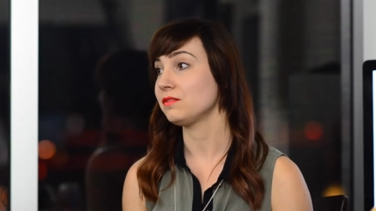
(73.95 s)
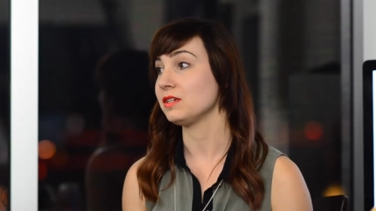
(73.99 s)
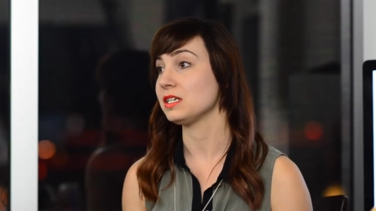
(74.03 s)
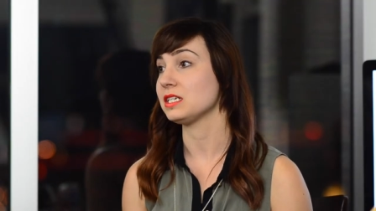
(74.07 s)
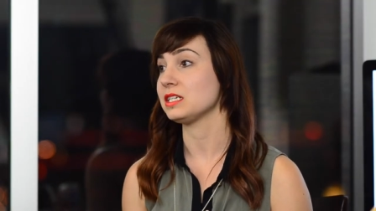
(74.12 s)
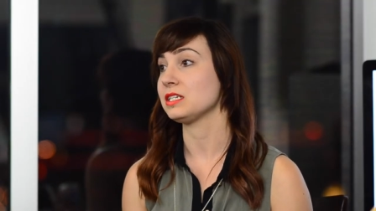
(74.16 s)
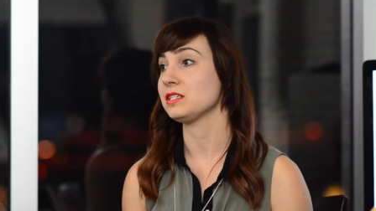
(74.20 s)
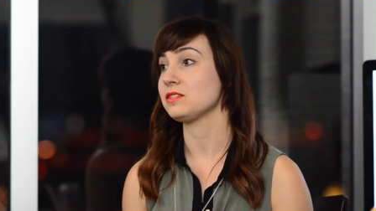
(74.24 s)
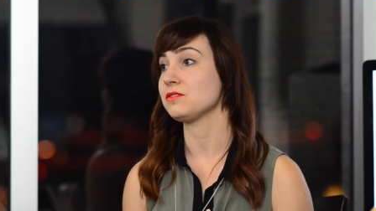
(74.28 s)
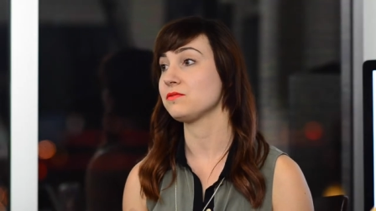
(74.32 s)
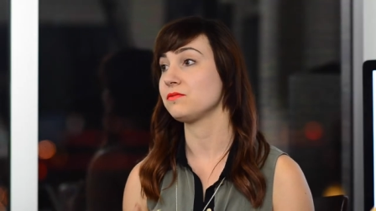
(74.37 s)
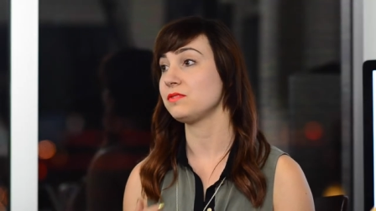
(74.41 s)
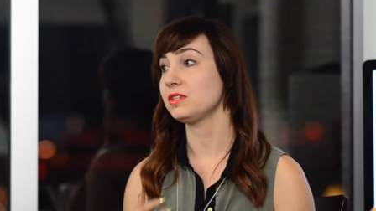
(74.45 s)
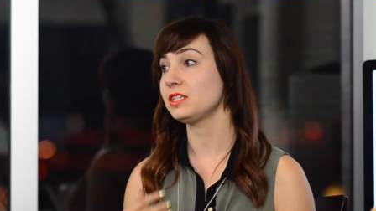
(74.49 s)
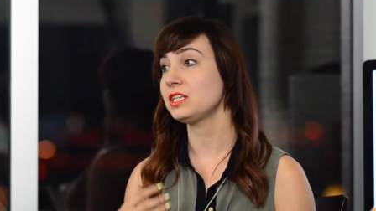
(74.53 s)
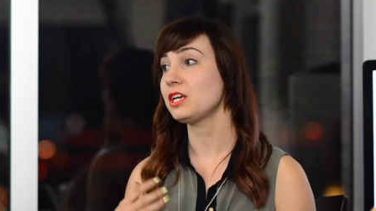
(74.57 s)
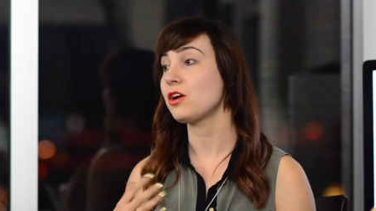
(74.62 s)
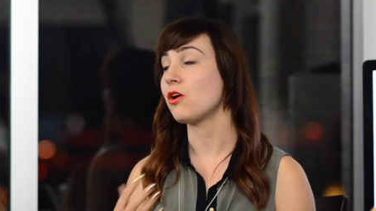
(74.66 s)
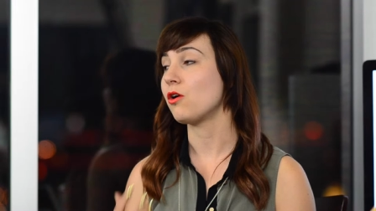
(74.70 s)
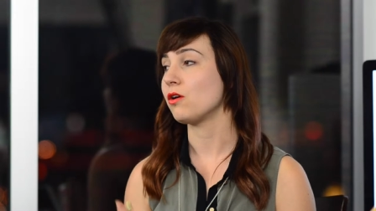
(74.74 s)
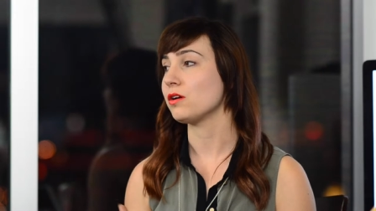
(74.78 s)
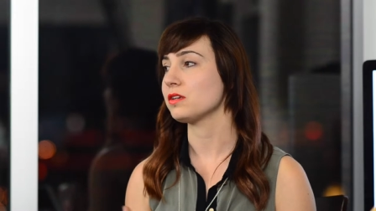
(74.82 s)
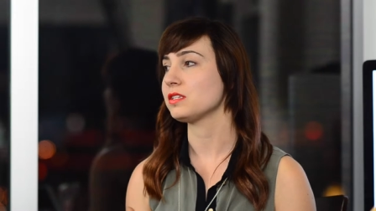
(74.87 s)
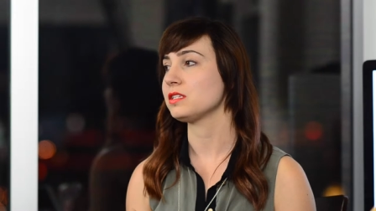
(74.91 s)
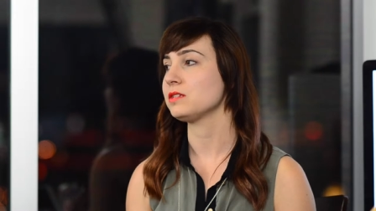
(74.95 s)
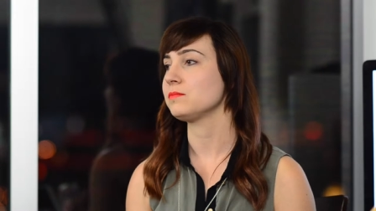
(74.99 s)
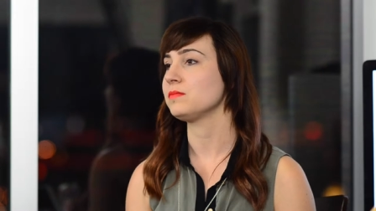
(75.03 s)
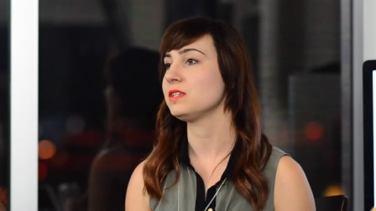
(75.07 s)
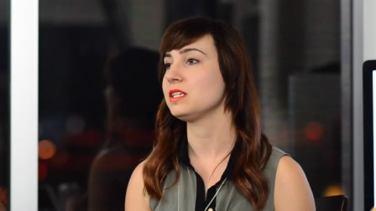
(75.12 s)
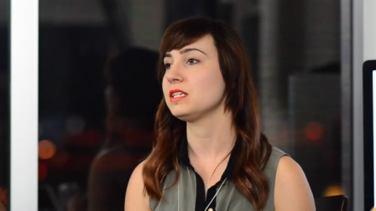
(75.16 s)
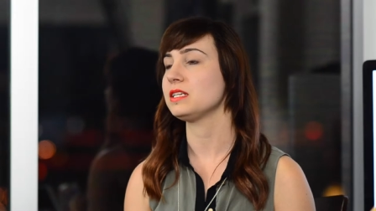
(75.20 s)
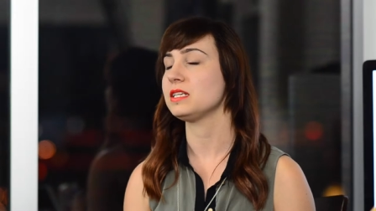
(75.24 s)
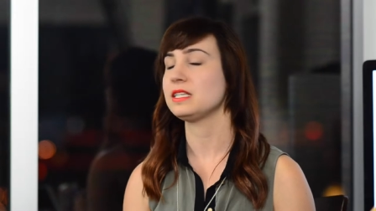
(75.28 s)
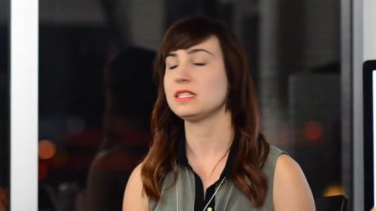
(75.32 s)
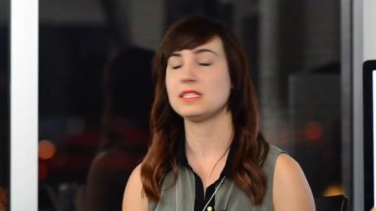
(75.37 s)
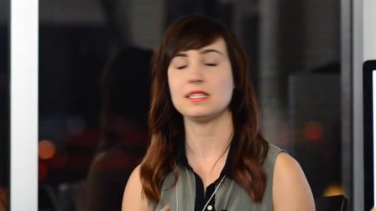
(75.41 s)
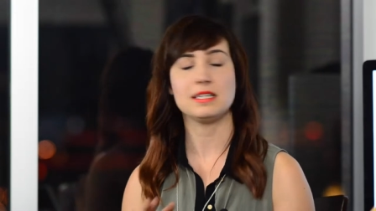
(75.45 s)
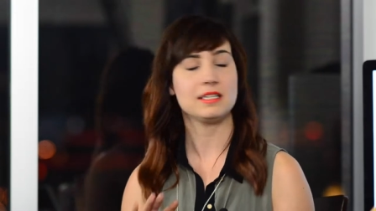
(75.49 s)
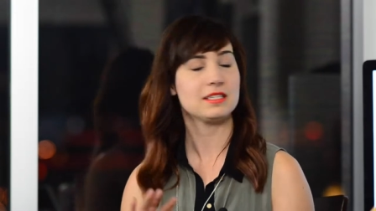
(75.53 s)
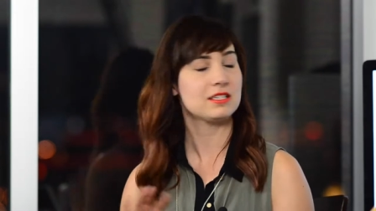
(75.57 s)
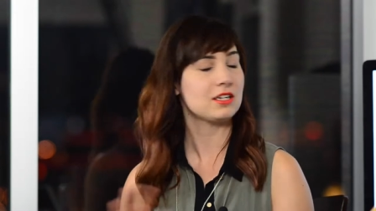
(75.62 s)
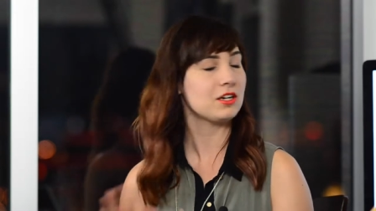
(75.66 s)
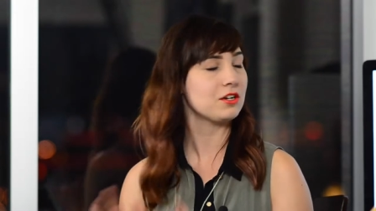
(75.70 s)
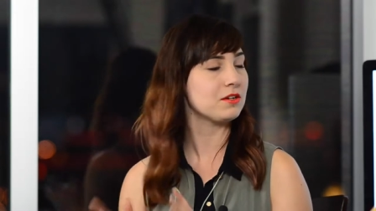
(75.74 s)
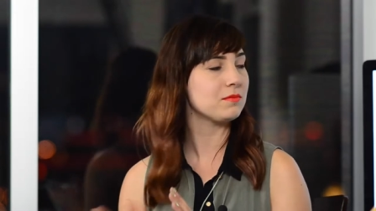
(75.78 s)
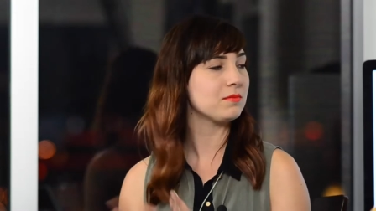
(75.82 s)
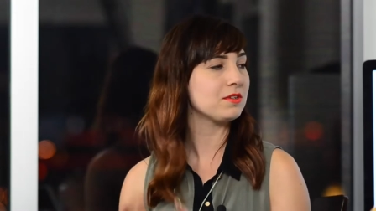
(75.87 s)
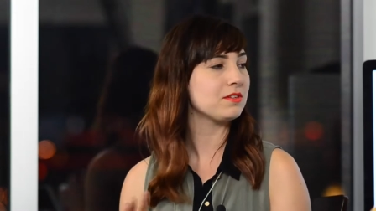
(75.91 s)
which is really awesome and it's, it's
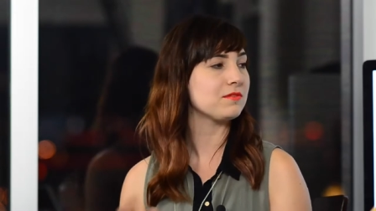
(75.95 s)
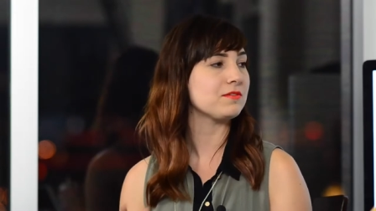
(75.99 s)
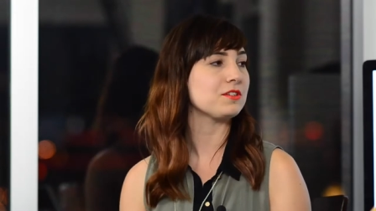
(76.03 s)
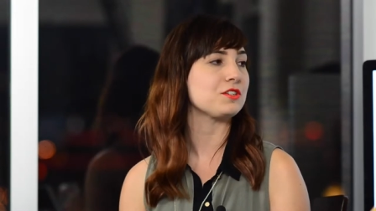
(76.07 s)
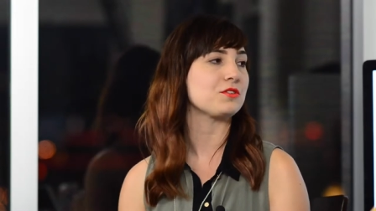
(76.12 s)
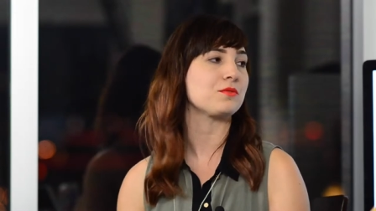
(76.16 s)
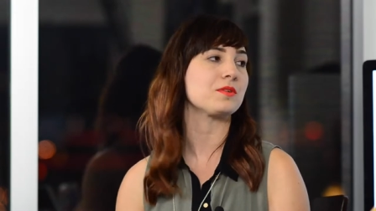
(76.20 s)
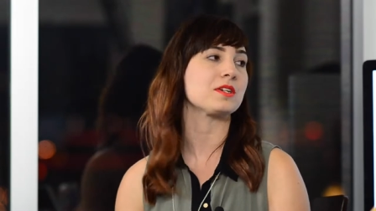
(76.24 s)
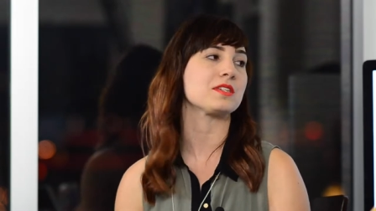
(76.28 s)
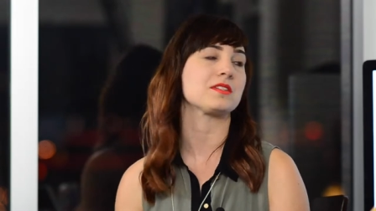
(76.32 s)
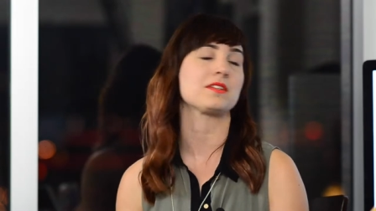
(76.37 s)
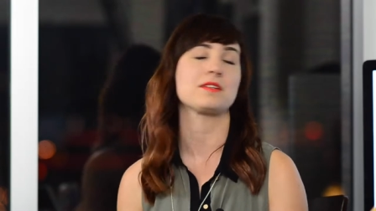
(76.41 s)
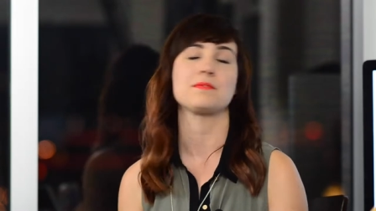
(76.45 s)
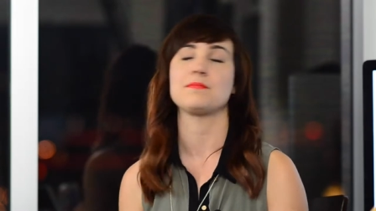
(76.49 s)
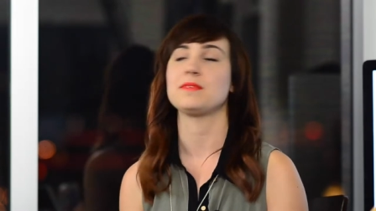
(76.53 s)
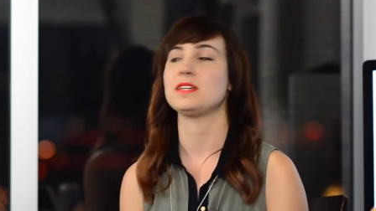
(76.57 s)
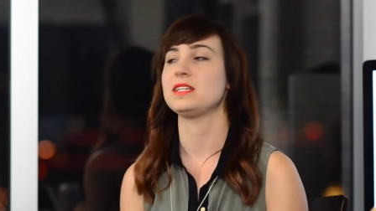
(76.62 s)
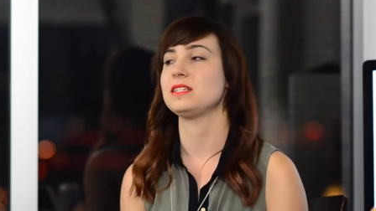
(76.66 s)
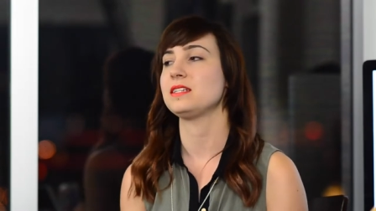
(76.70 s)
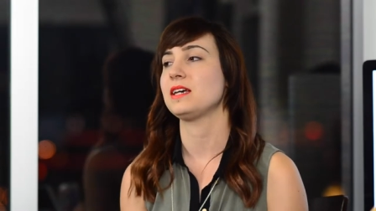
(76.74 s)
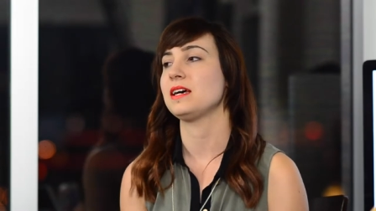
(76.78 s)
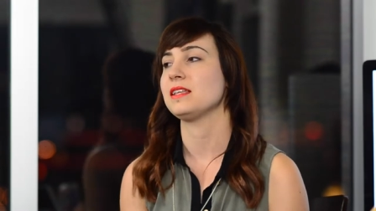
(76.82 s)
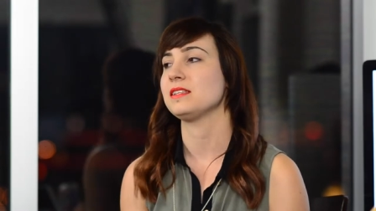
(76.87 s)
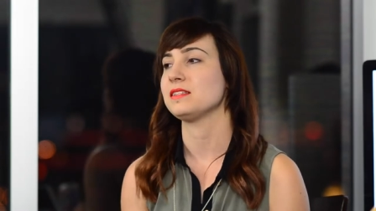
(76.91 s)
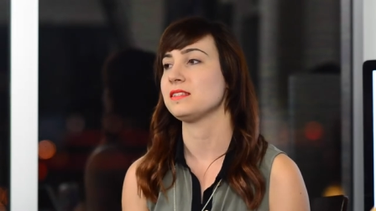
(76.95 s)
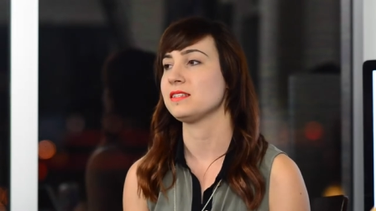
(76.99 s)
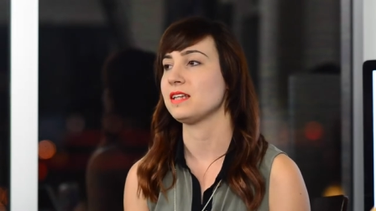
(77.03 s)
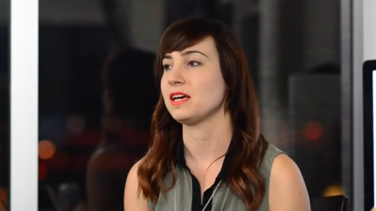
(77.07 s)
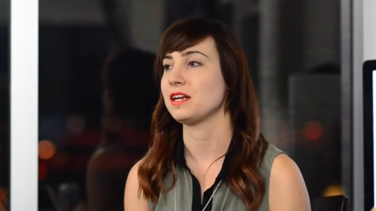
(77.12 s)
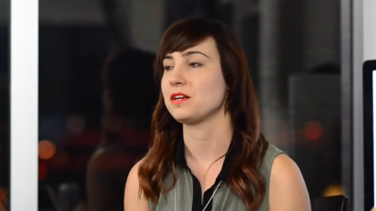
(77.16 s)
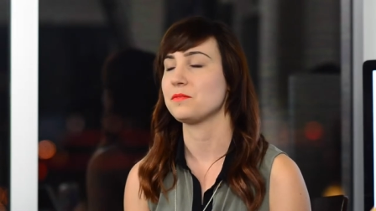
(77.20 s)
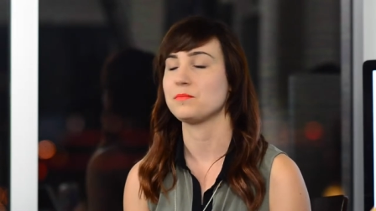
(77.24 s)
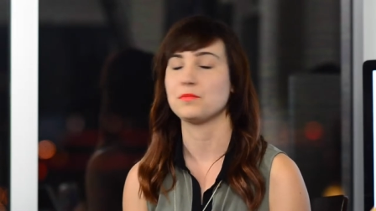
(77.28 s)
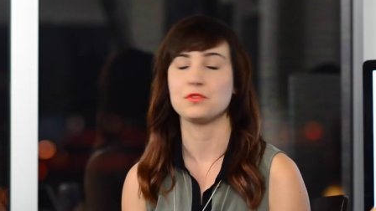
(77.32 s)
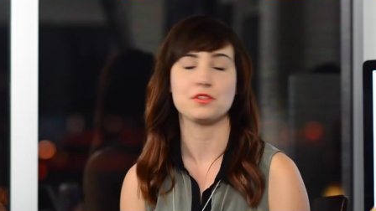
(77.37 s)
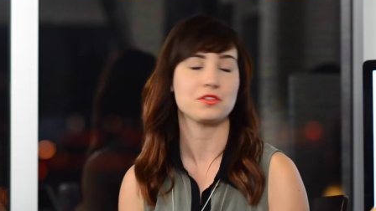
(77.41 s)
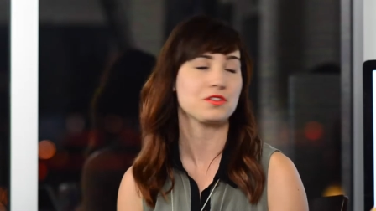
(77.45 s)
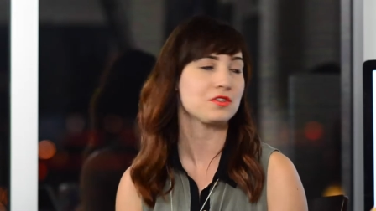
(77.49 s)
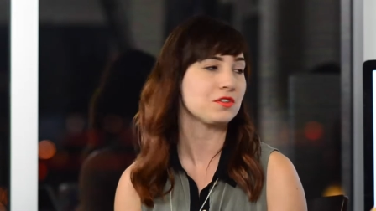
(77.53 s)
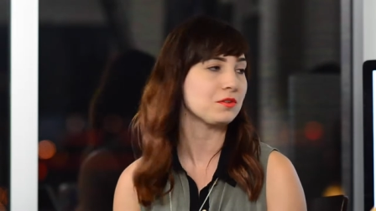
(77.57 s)
got a bit of a twist compared to other startup books.